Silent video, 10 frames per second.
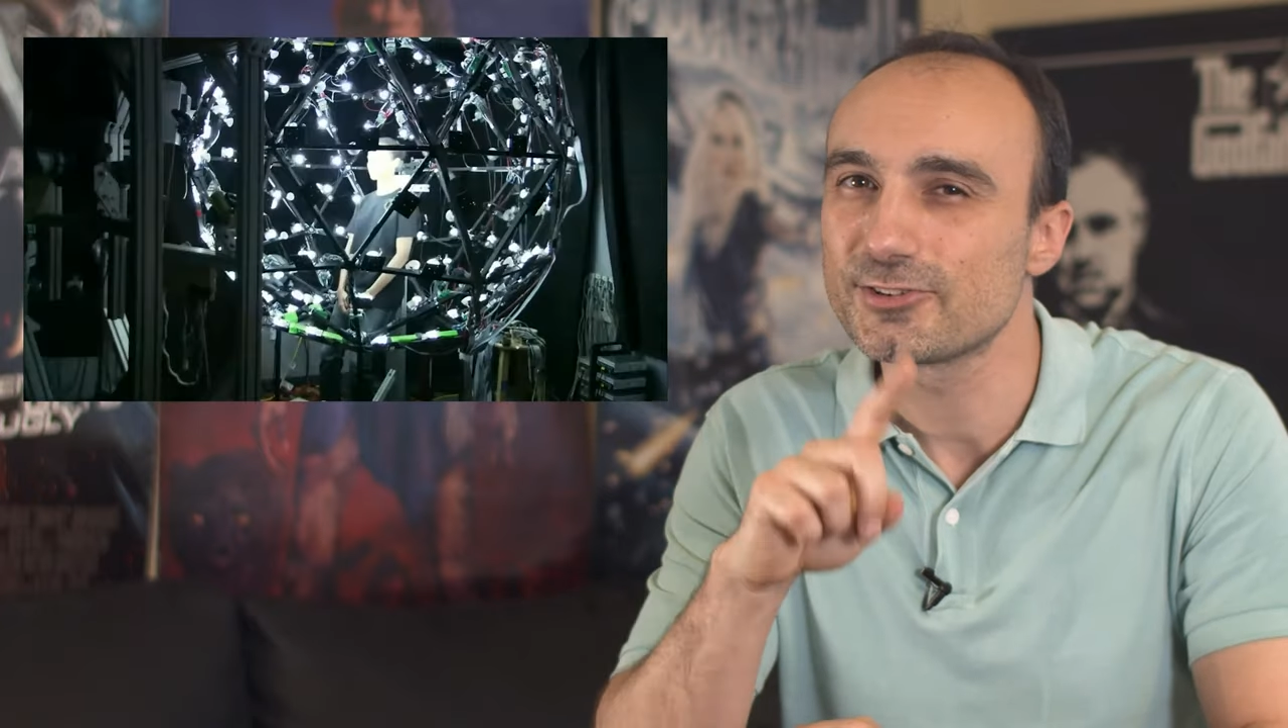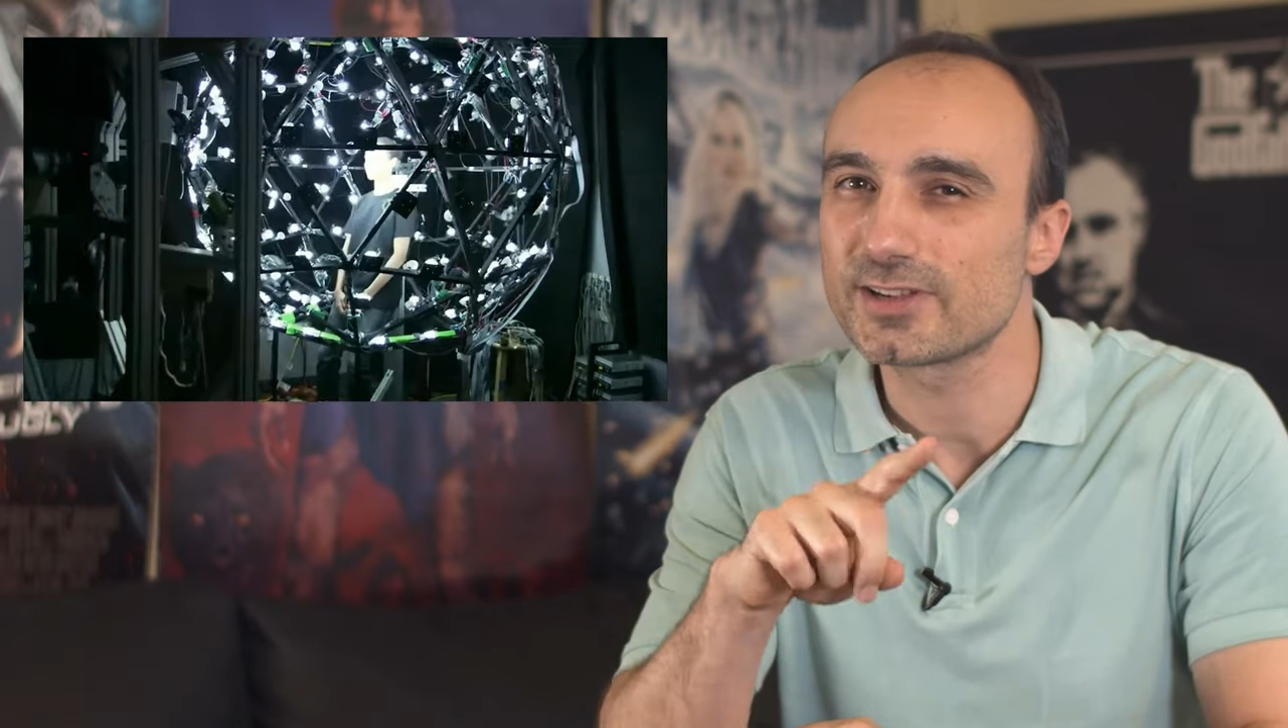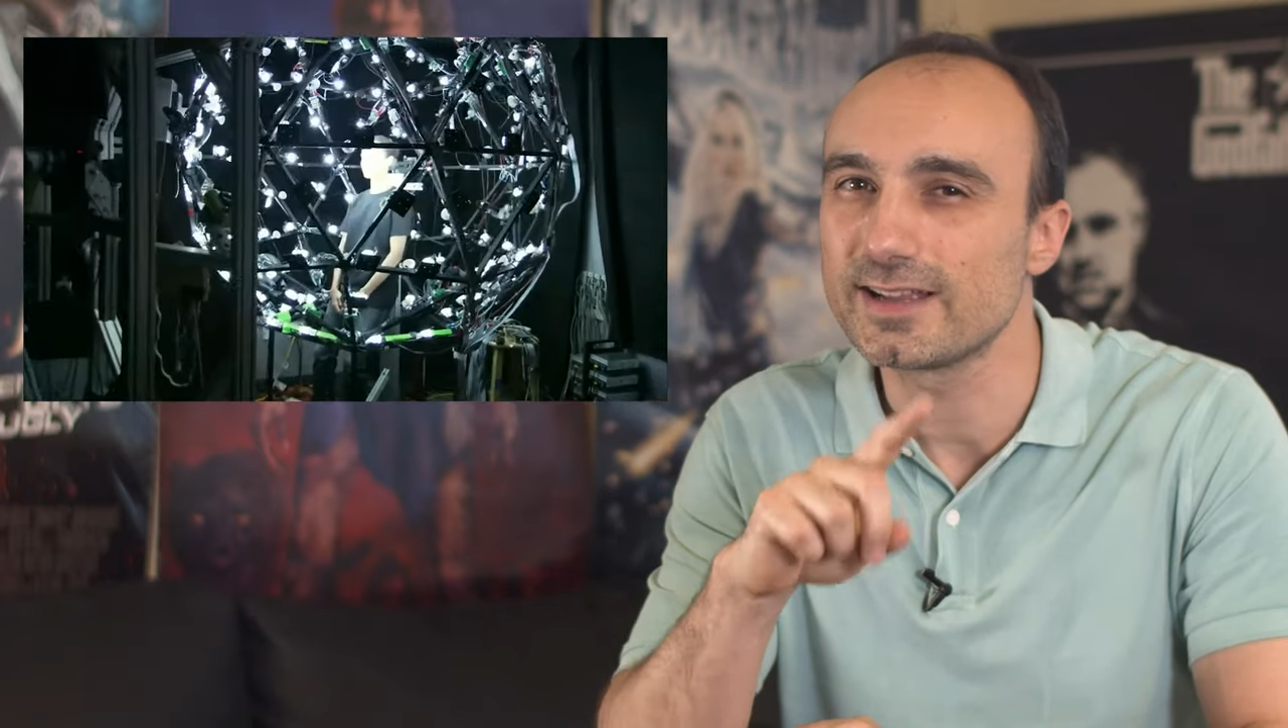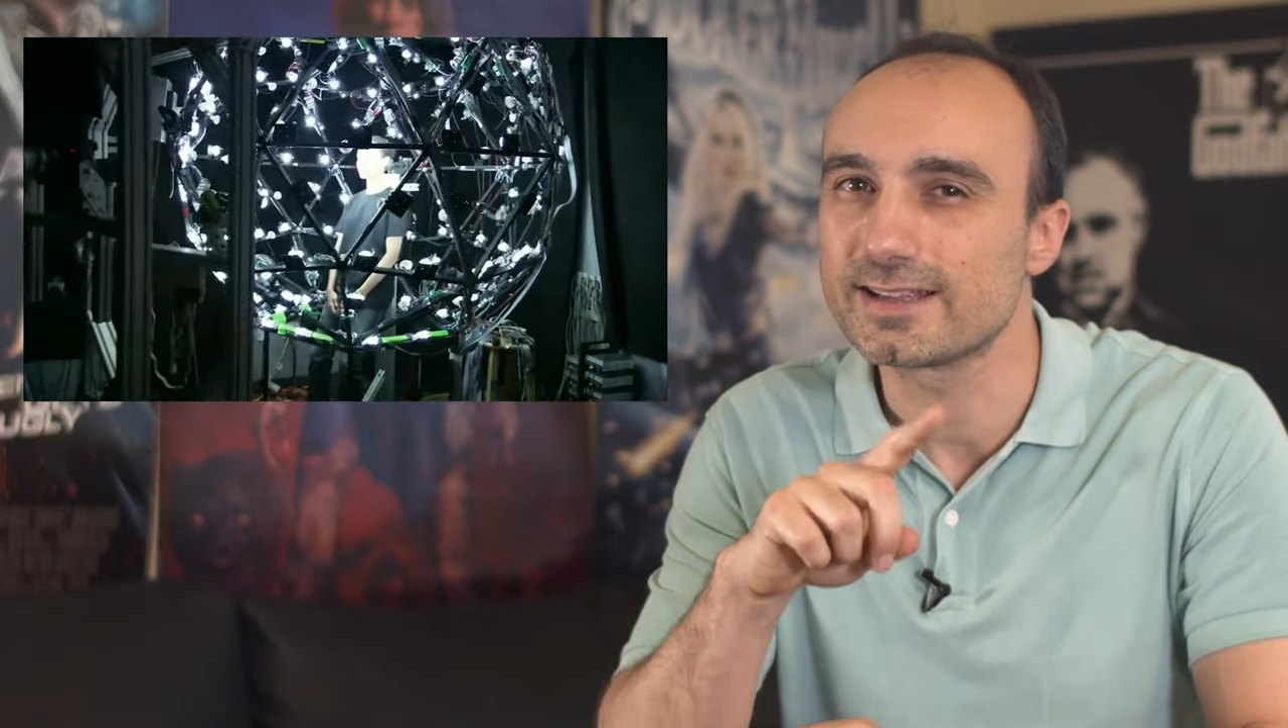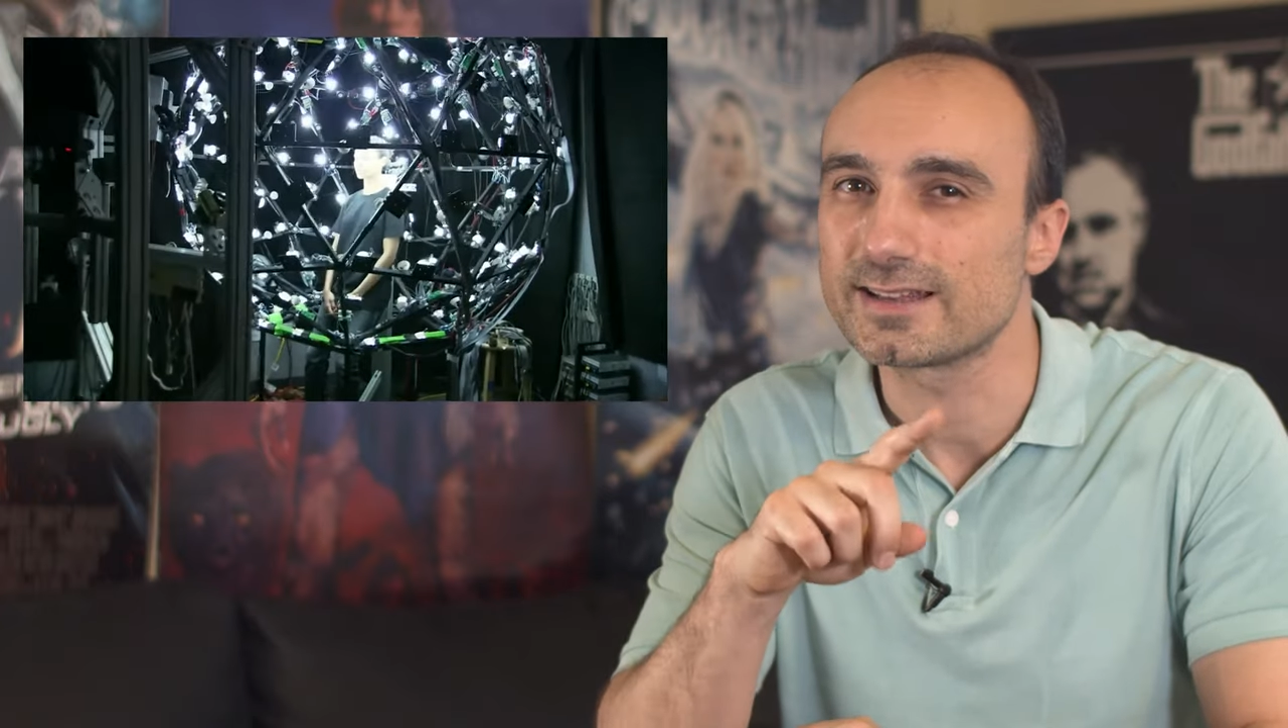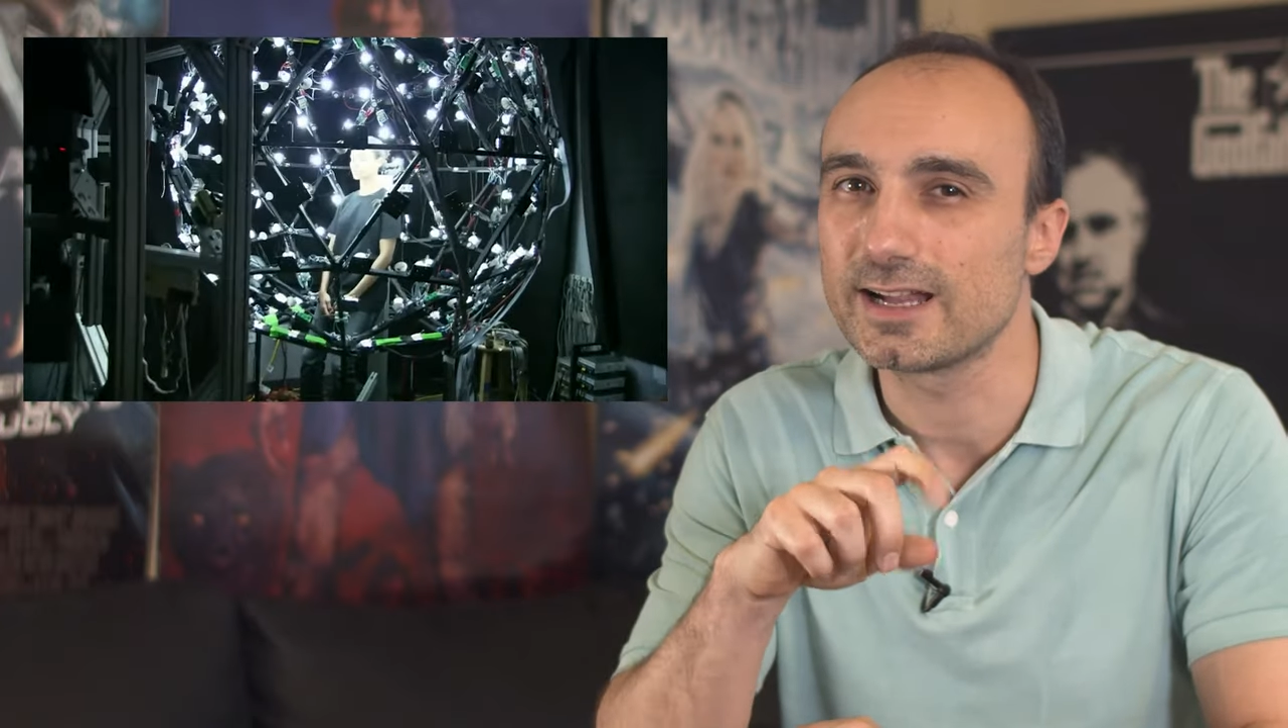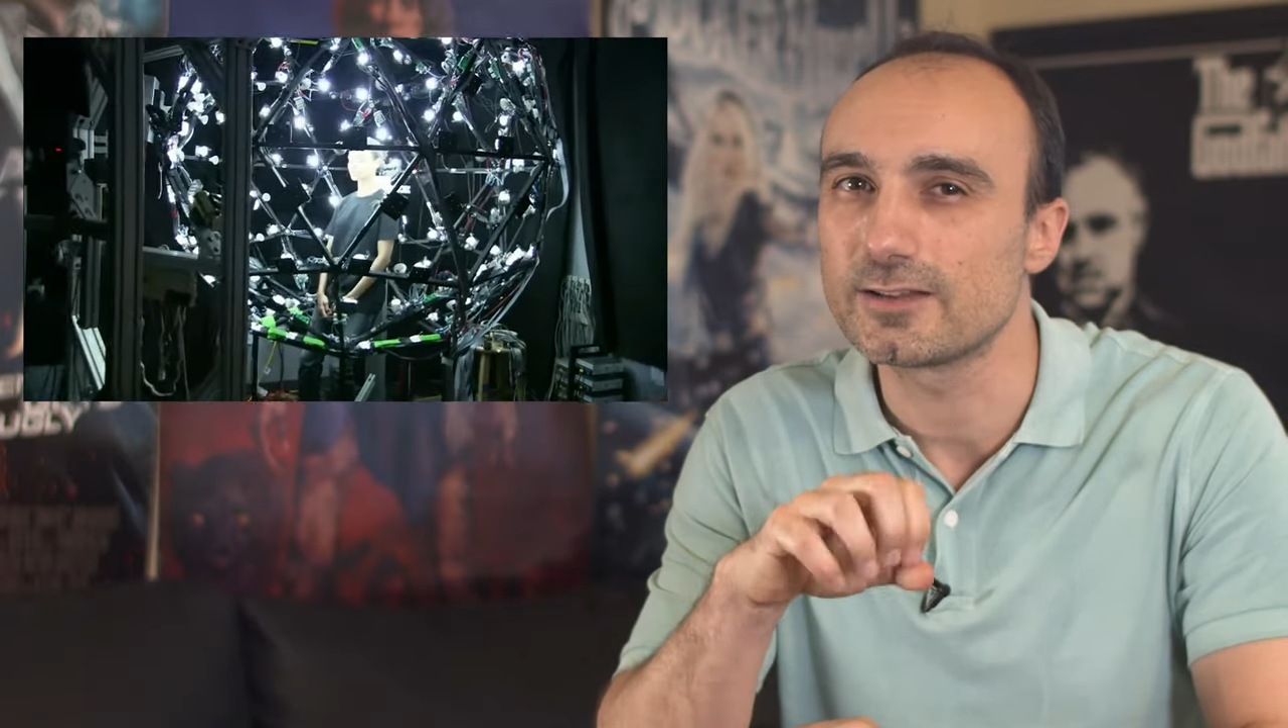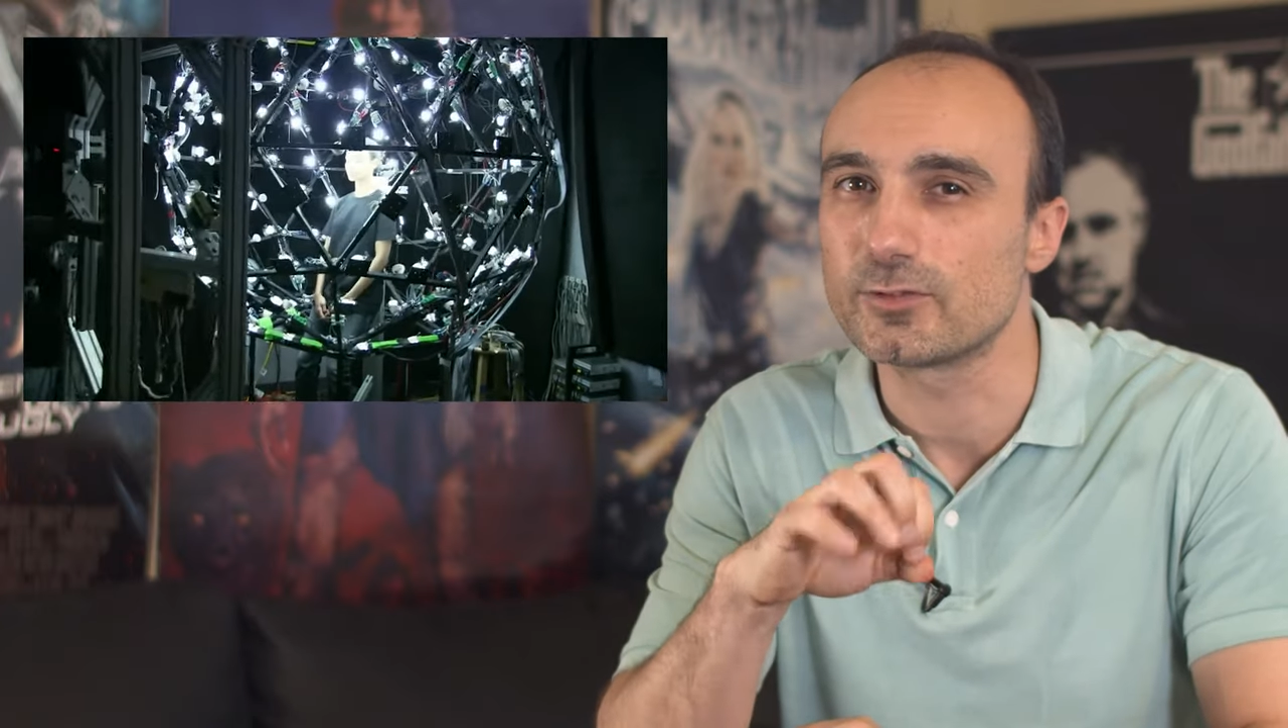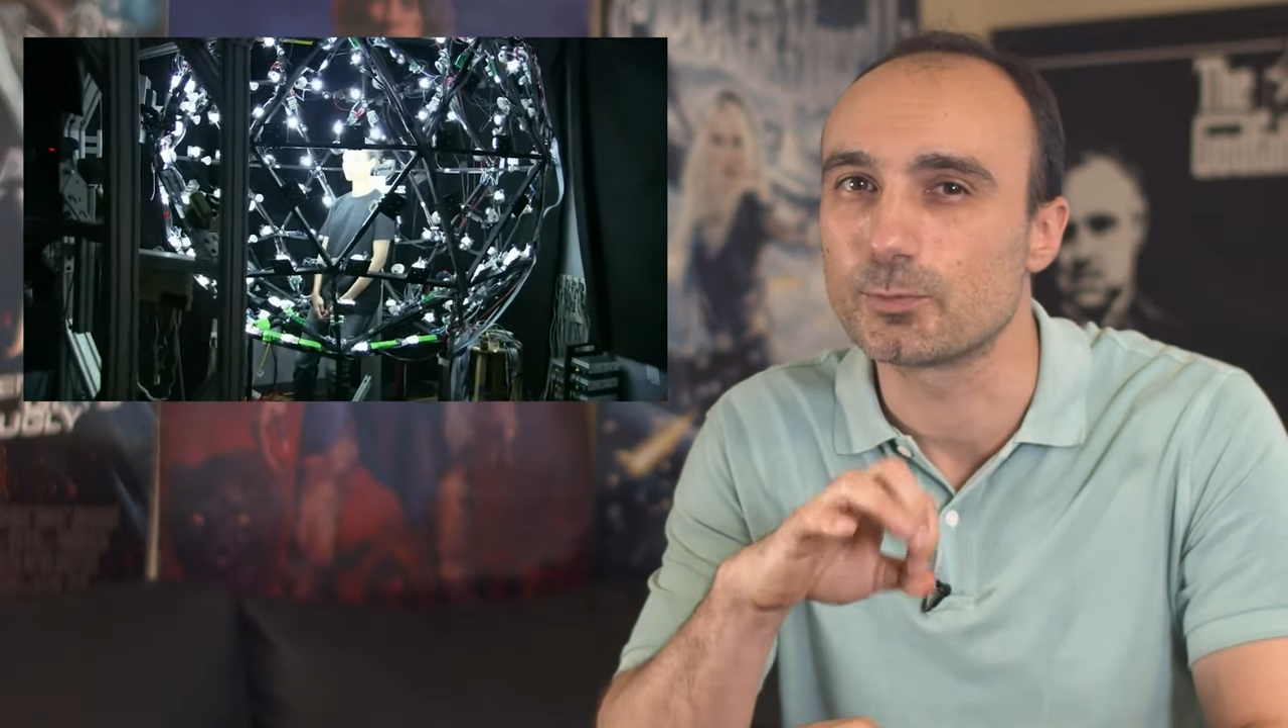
shining light of